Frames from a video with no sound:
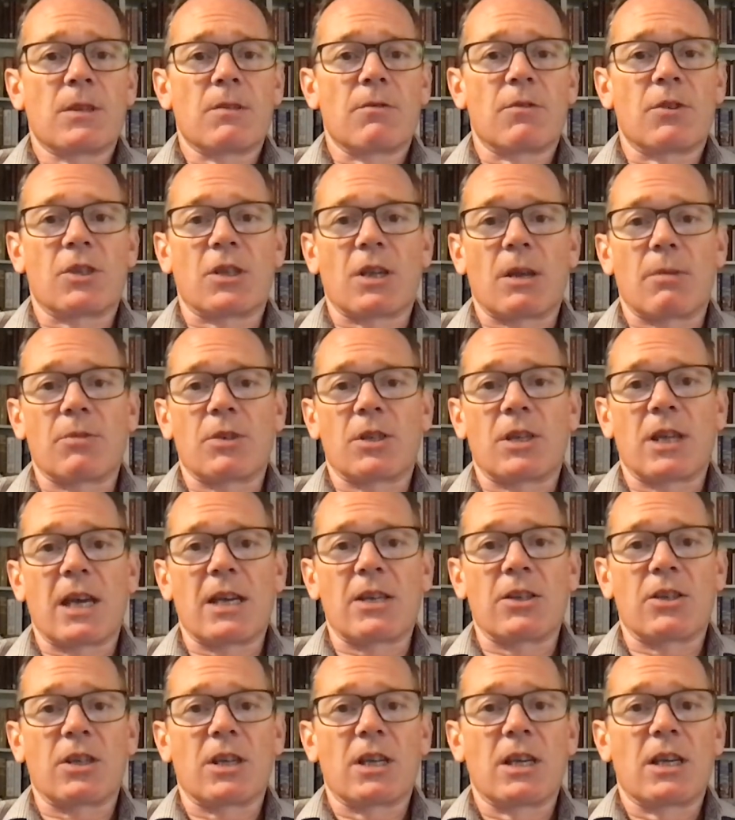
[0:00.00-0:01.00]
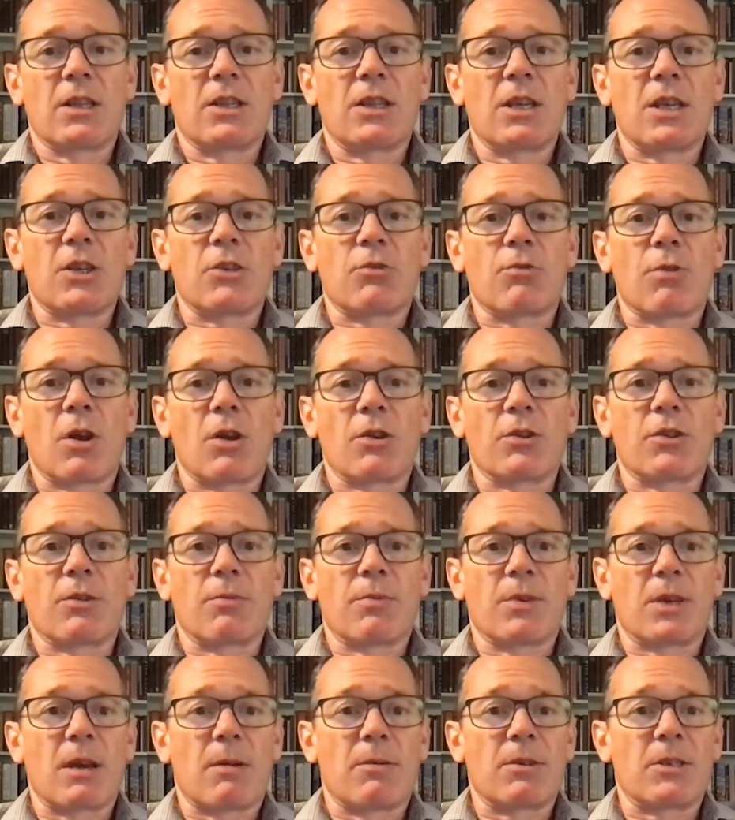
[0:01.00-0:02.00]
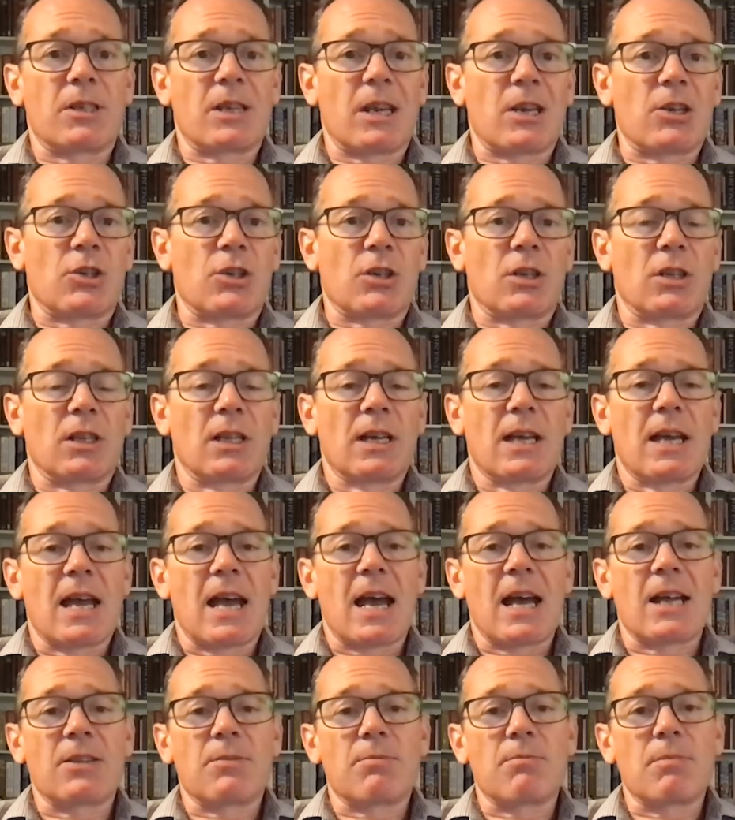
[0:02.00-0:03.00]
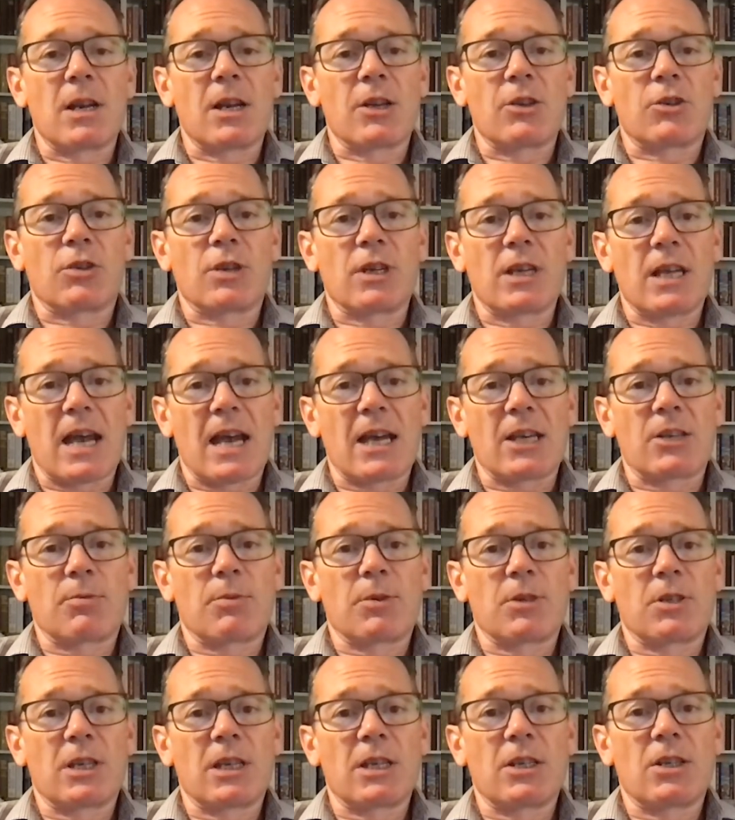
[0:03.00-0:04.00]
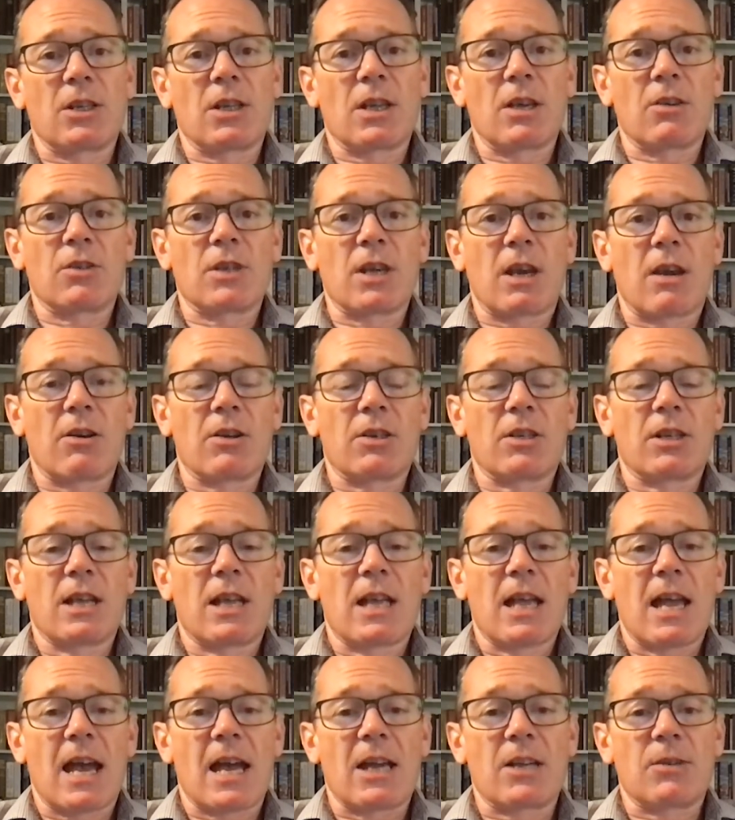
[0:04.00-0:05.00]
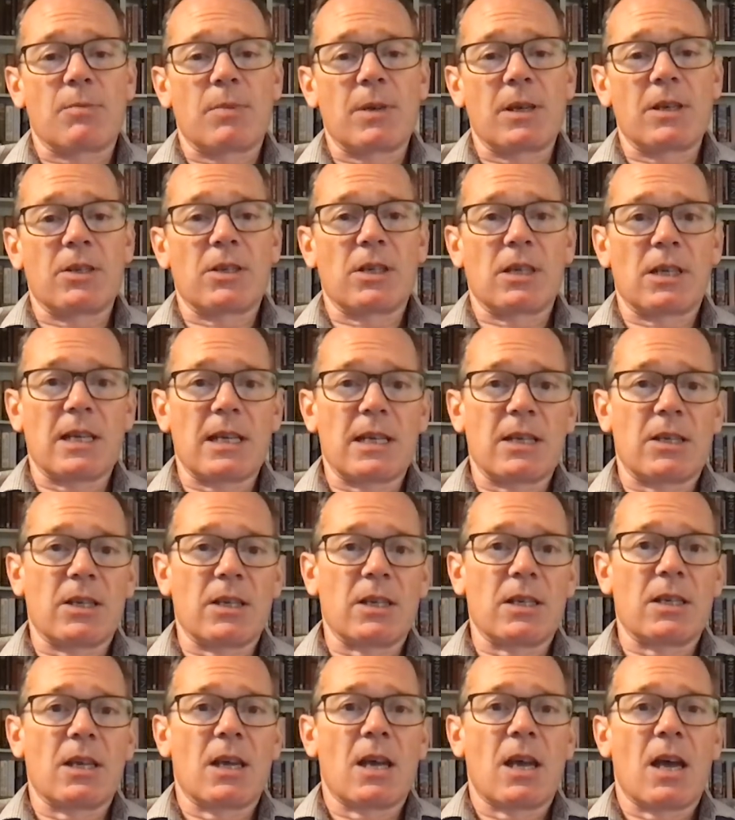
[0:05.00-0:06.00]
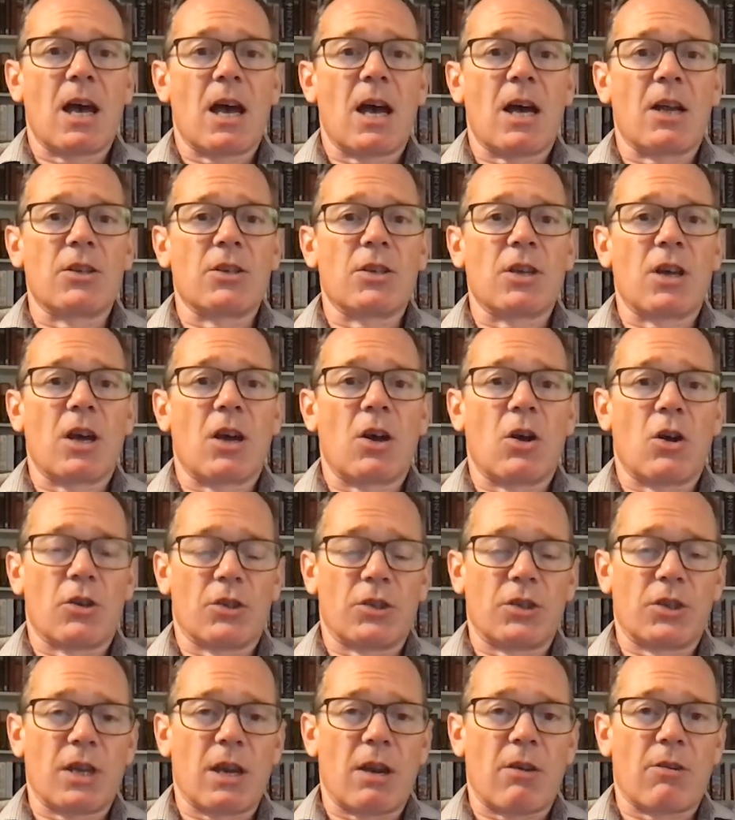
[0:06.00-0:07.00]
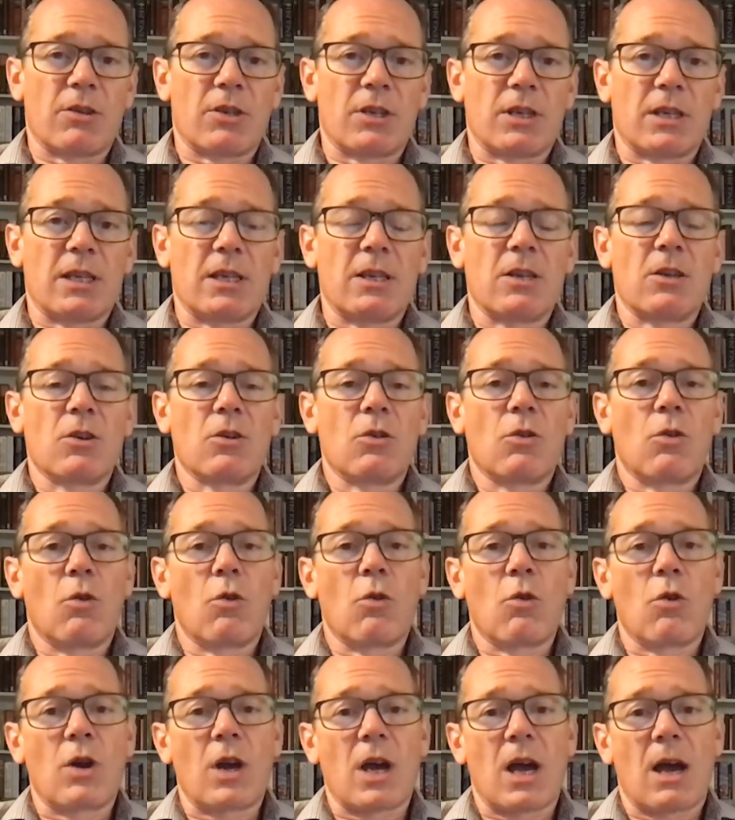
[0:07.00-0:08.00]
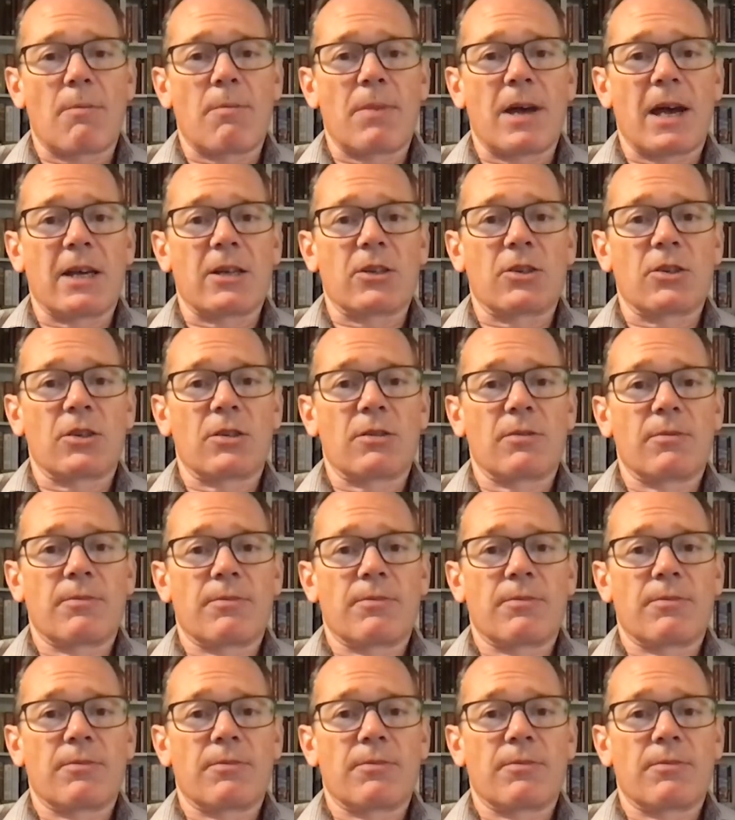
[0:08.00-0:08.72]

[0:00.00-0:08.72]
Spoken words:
For some states, these roles have become essential as military expertise in those areas has been deleted under austerity or cutbacks.